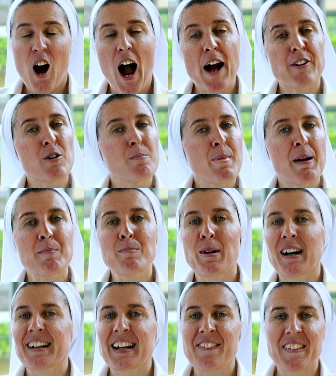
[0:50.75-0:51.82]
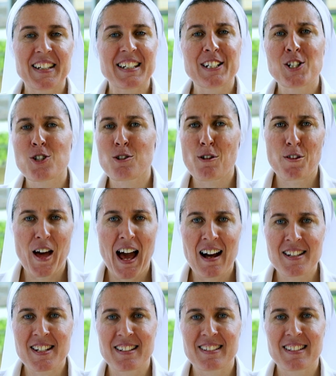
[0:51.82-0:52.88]
I remember in the year
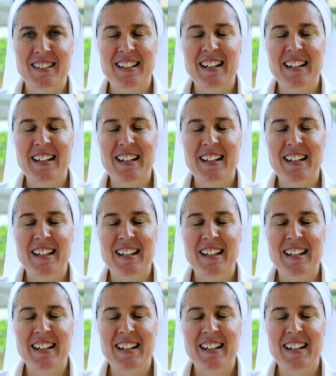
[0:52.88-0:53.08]
2000